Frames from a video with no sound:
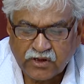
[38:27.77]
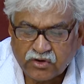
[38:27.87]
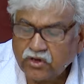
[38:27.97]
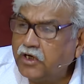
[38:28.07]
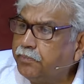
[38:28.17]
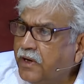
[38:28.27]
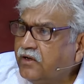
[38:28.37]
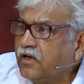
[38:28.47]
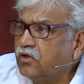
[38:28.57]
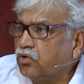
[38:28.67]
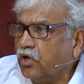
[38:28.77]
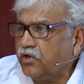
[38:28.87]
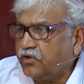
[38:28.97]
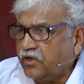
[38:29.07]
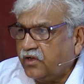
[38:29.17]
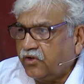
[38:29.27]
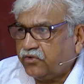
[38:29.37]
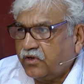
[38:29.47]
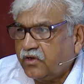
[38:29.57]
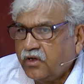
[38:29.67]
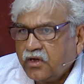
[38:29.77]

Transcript: So dependent origination.